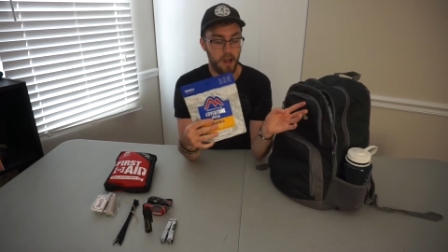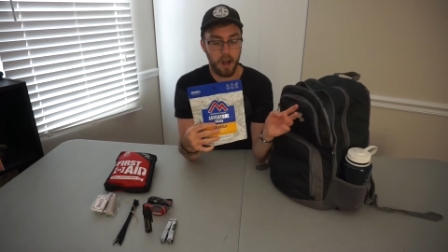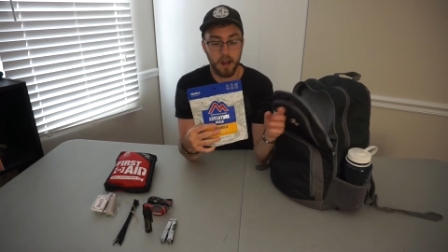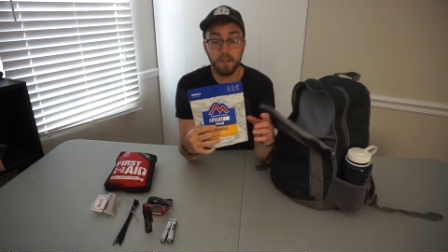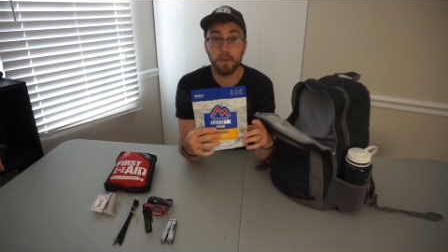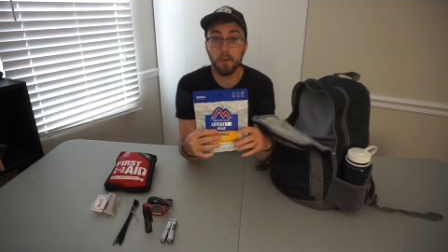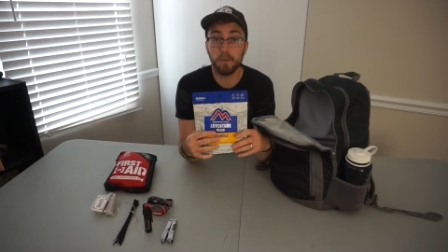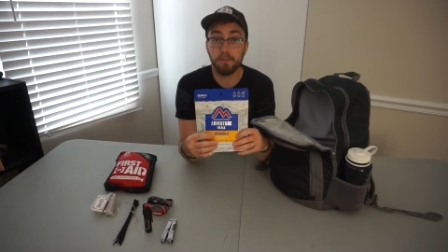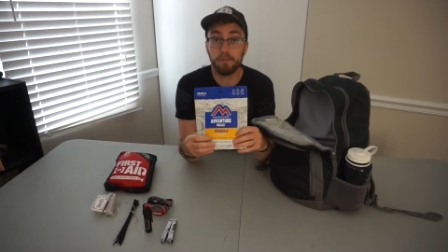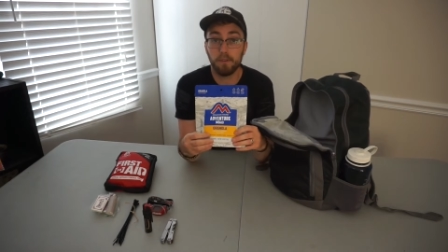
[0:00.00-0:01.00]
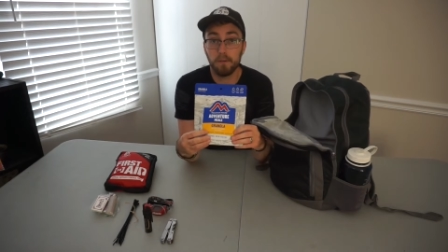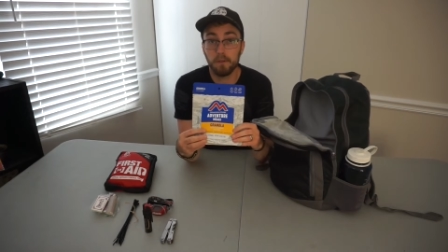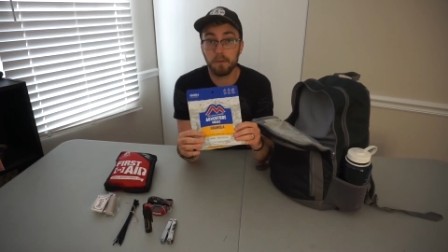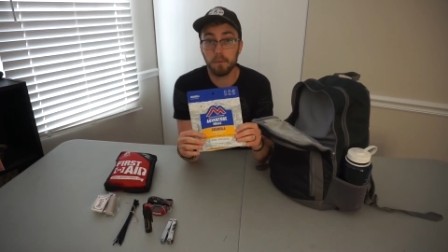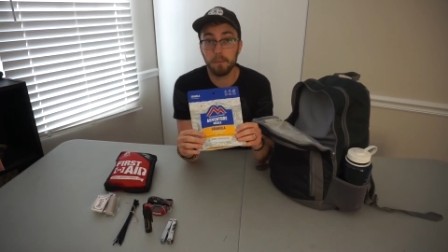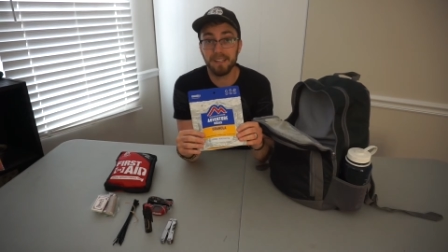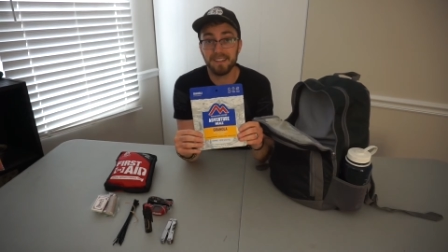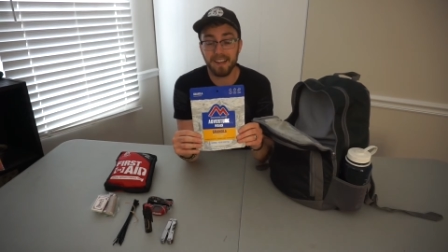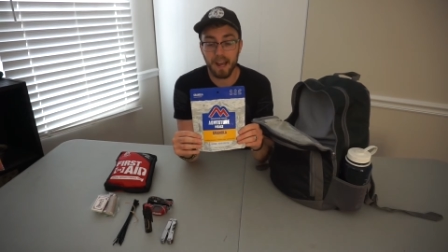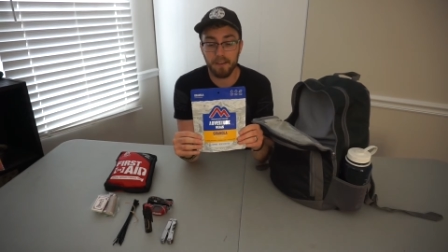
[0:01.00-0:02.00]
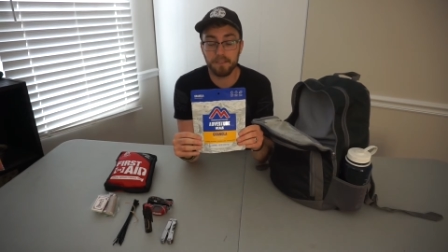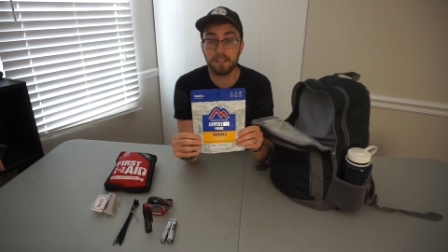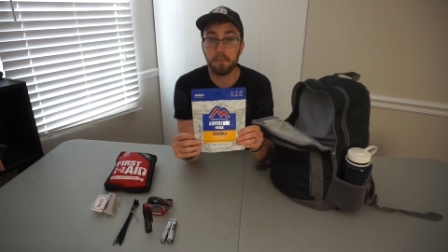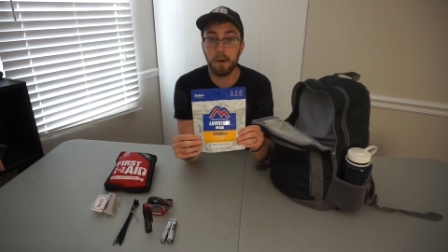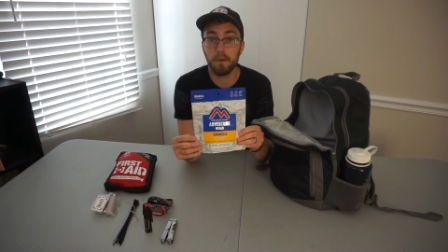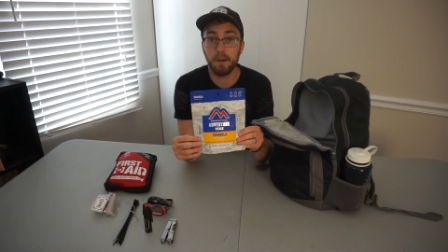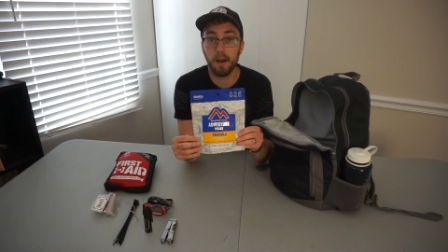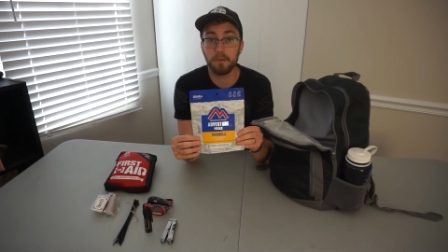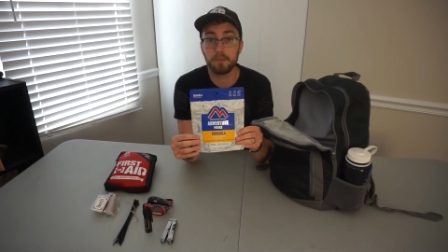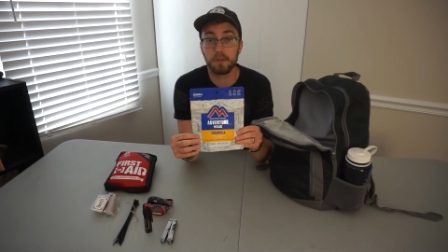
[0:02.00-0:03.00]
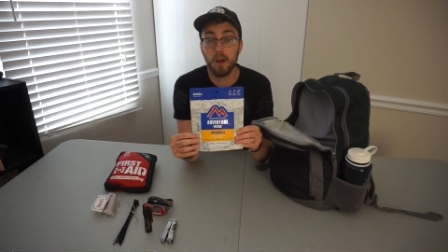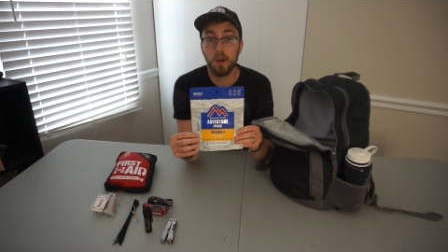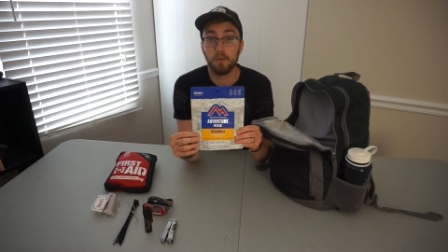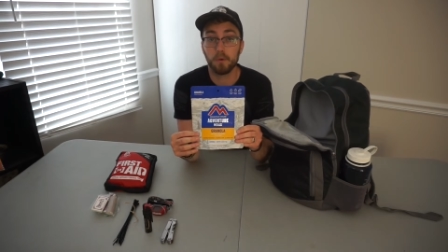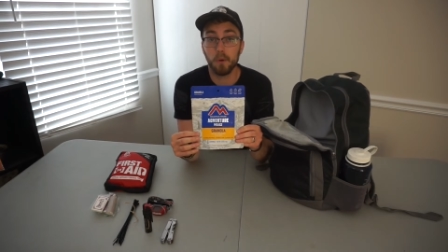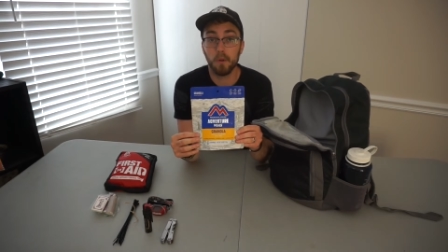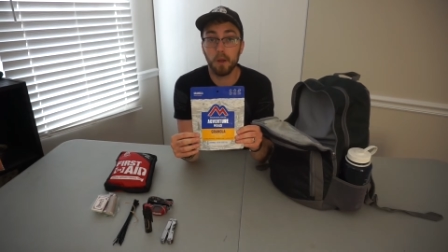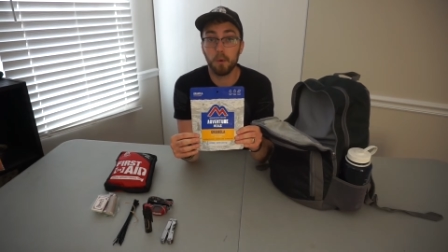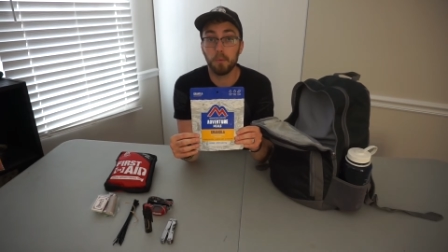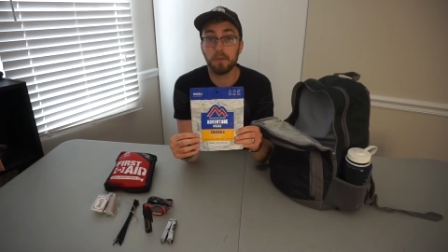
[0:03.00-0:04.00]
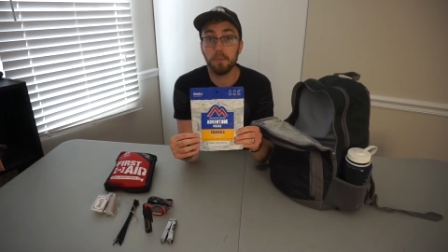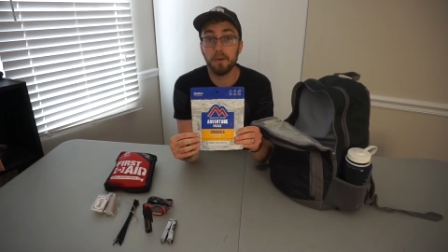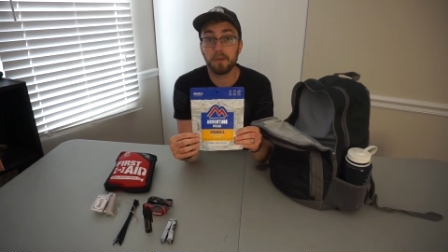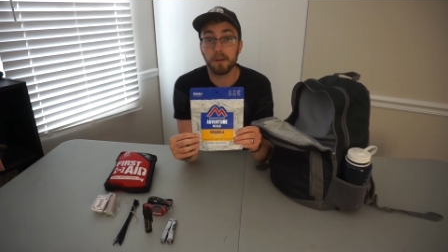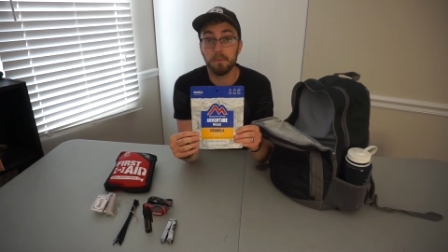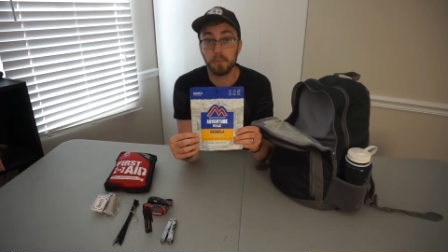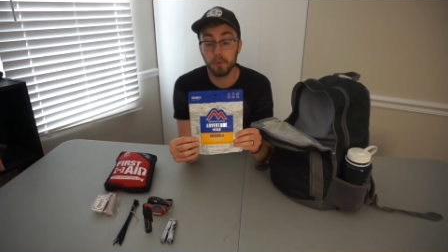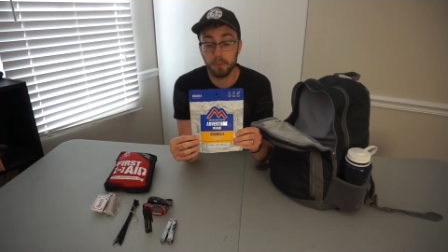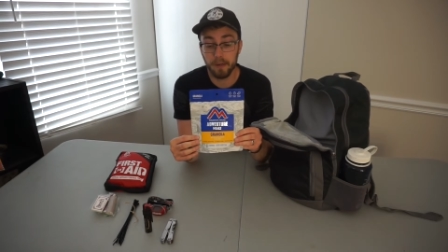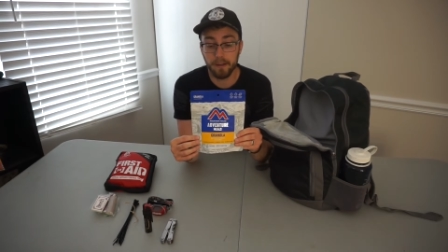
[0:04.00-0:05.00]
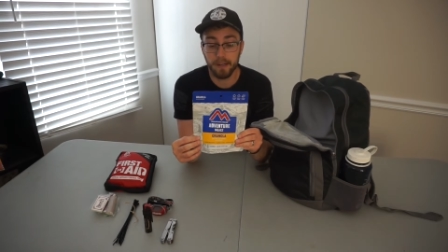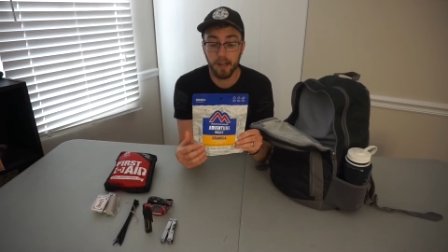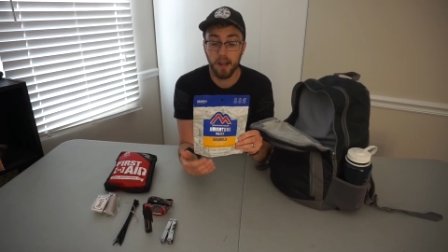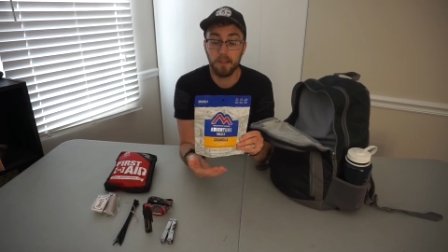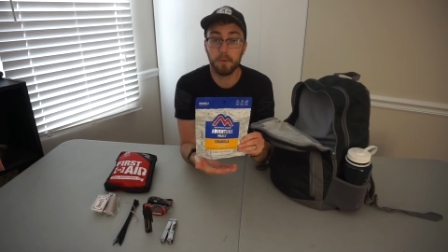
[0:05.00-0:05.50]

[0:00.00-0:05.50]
the only full meal I have is a Mountain House granola with milk and blueberry.